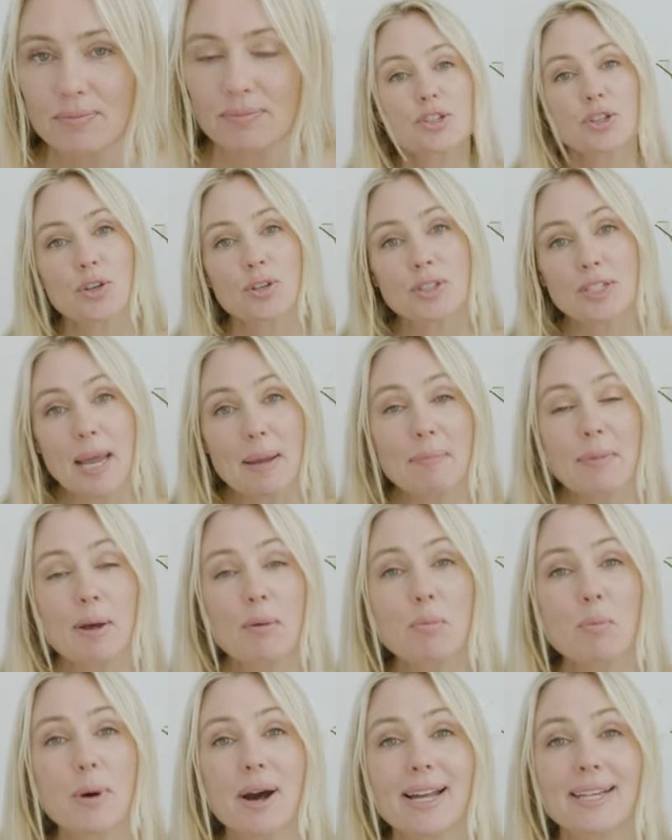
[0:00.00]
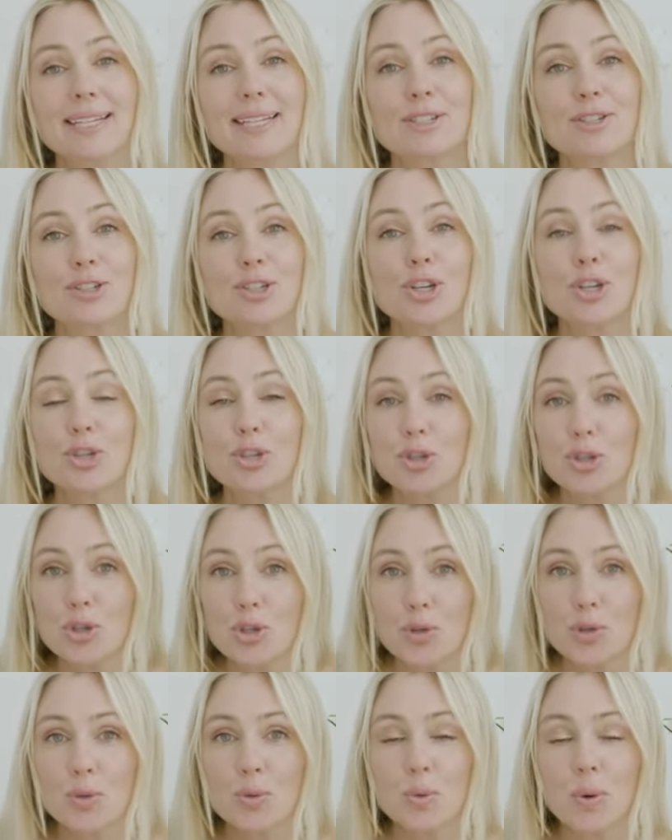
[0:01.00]
So step number 1 is to
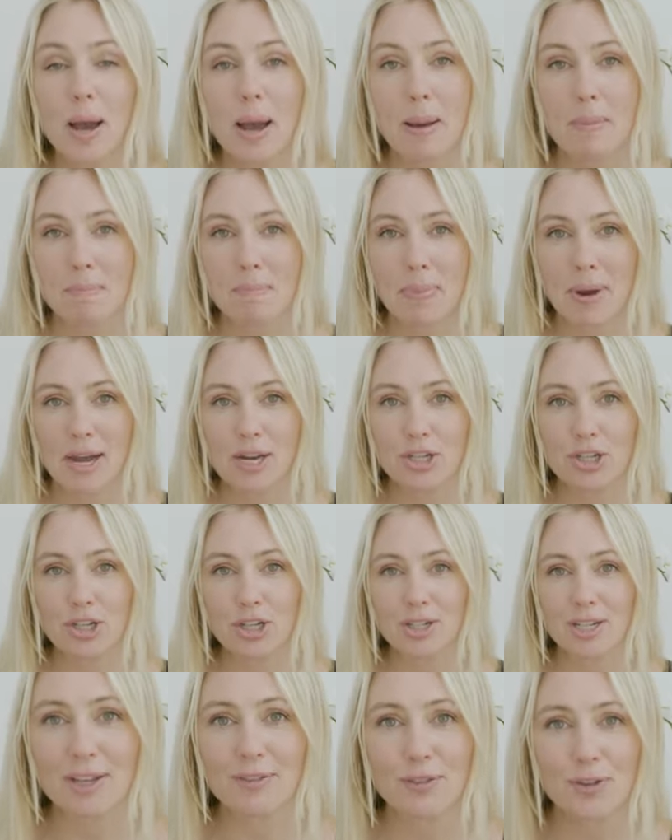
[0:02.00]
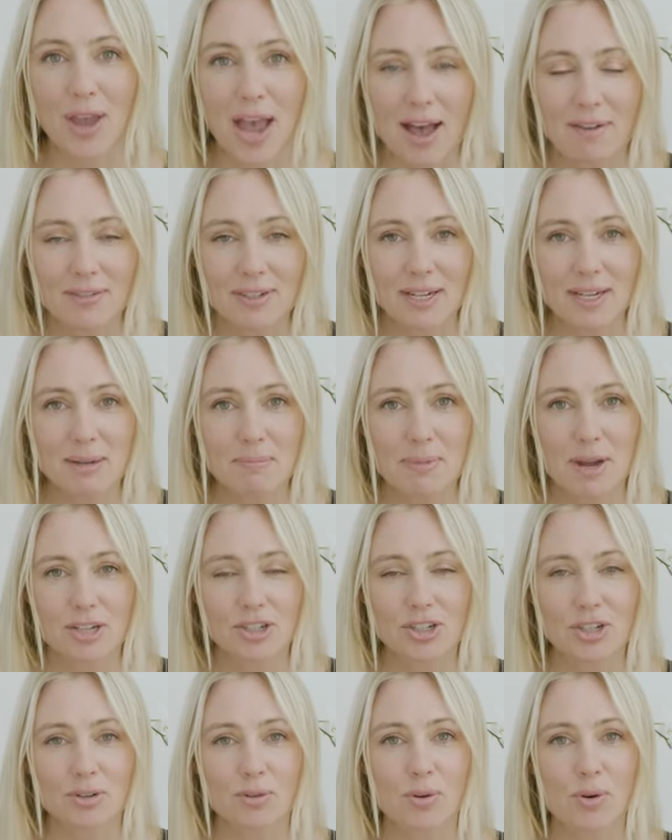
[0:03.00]
do a budget. If you haven't done a
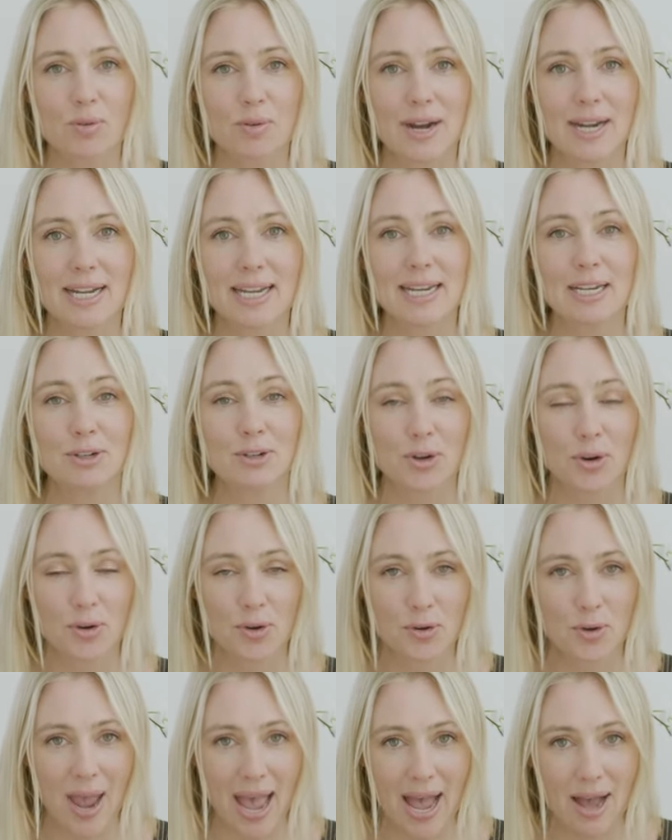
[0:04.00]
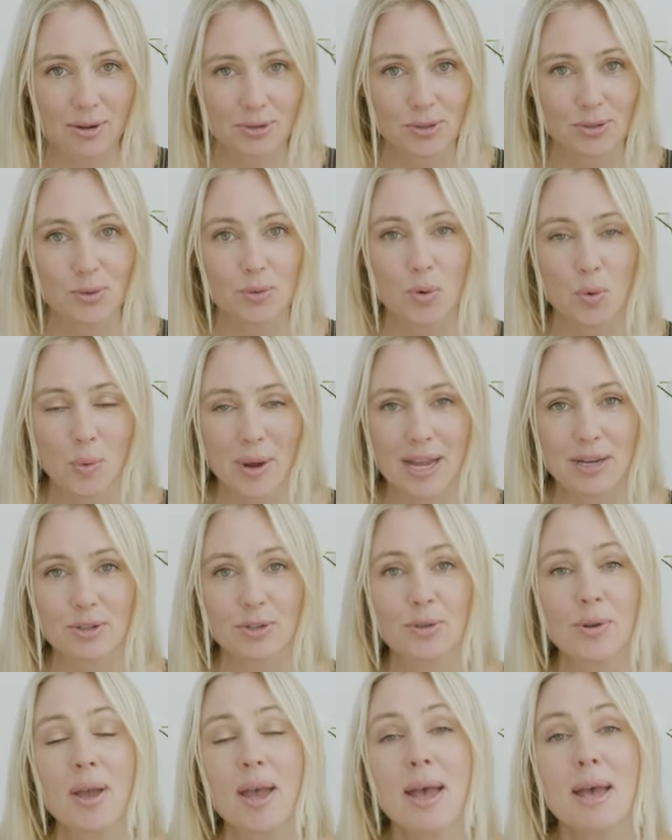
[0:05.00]
budget already and you don't know how to or where
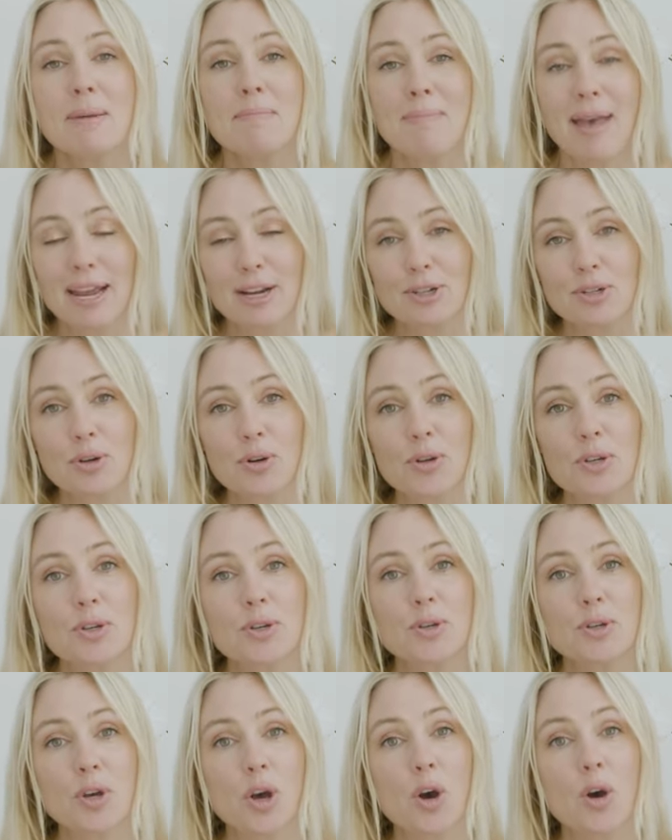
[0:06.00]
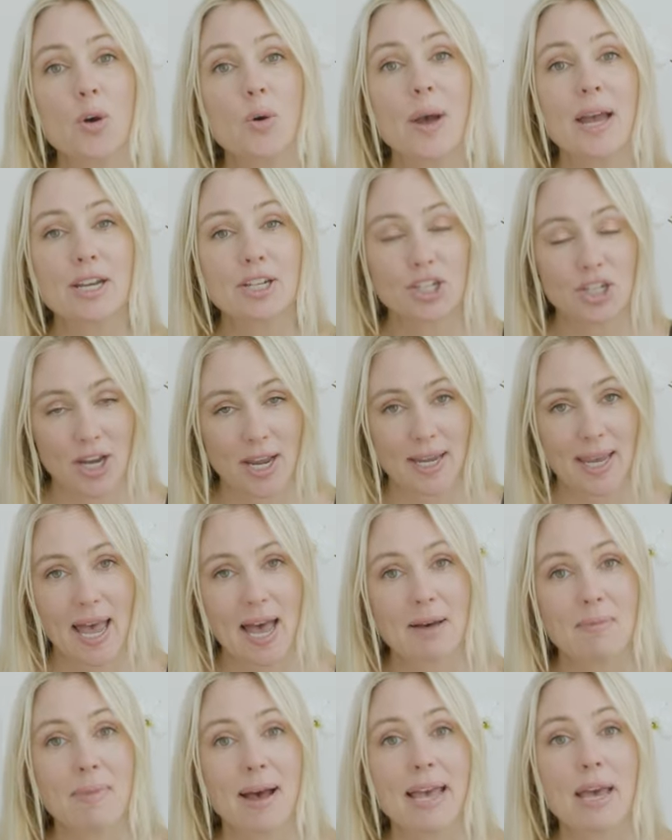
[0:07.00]
to, make sure you go and check
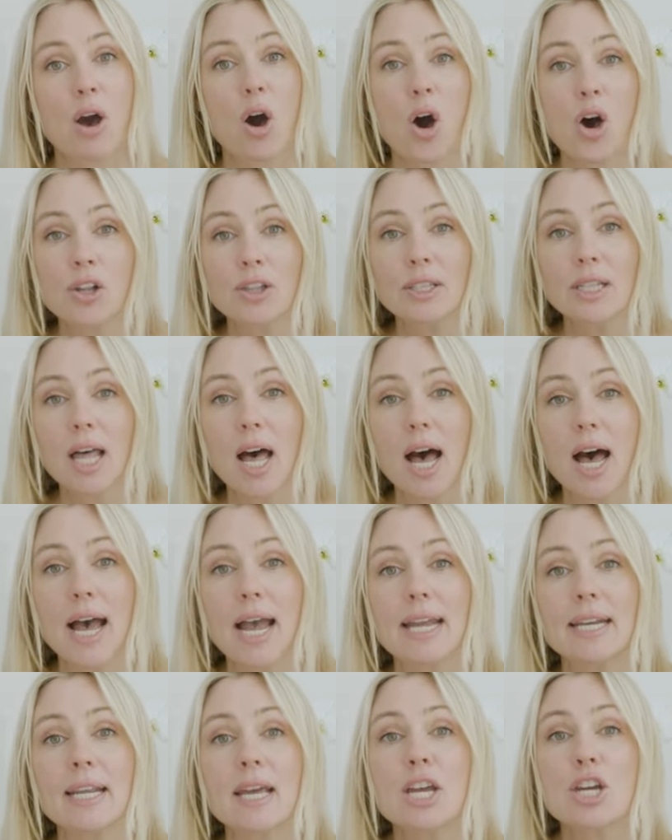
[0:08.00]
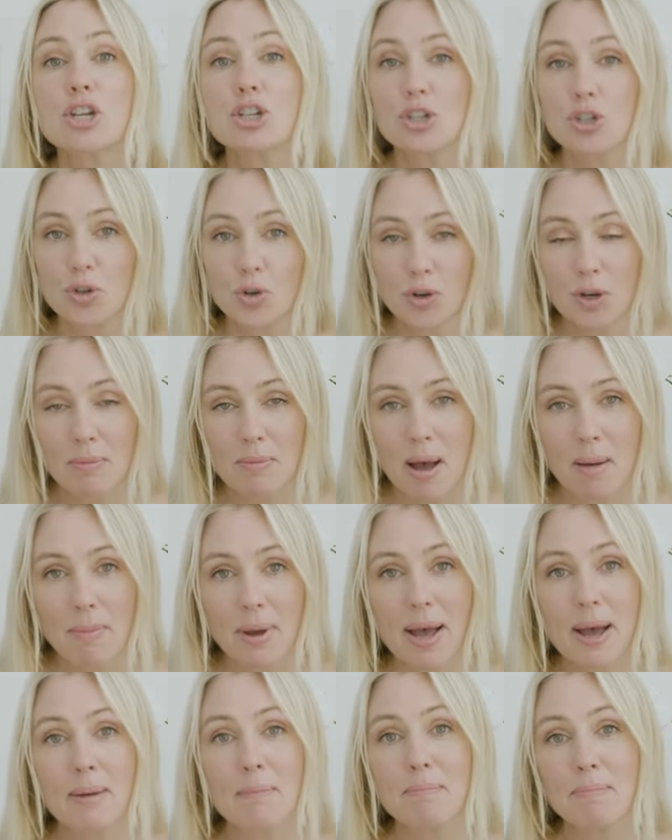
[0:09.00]
out my online Sugar
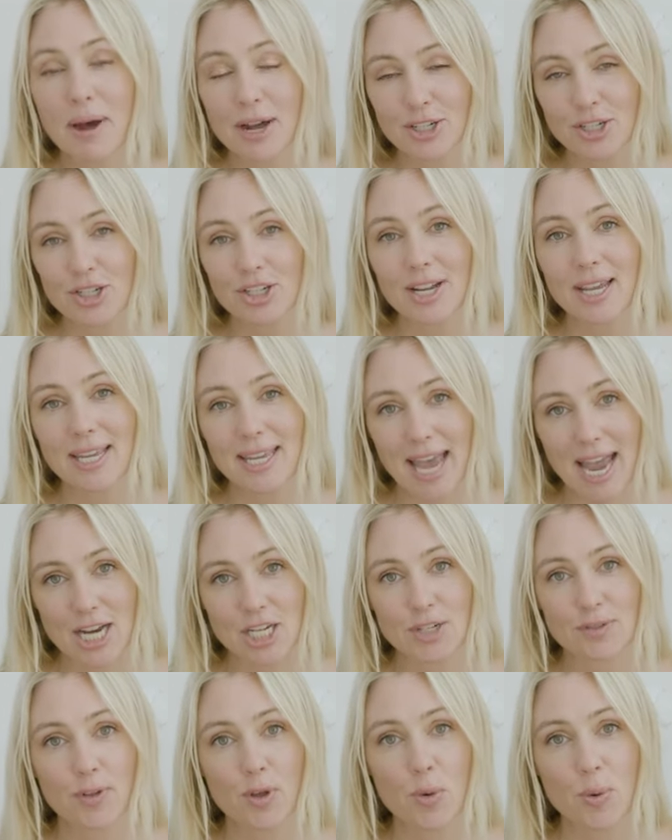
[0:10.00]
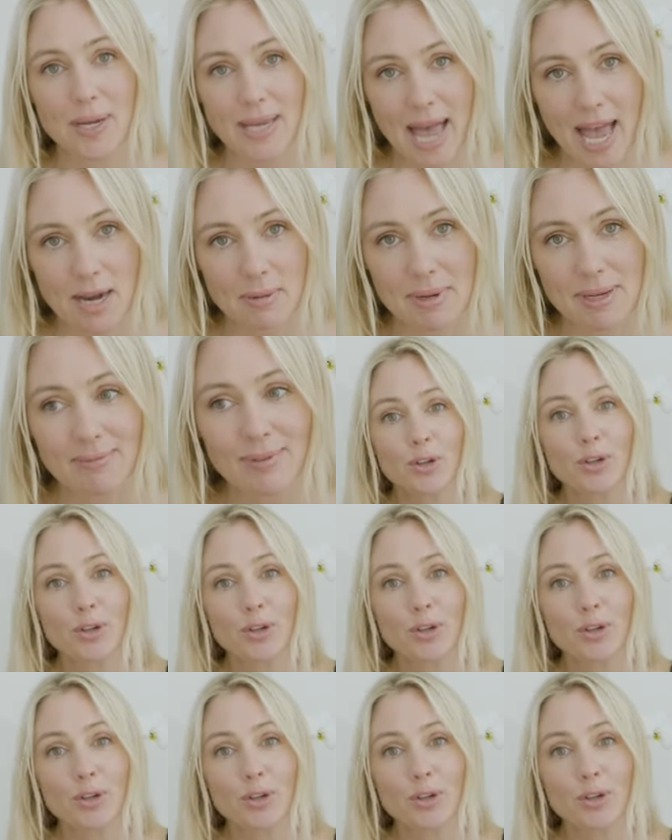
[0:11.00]
Mama Budget and Cashflow Academy.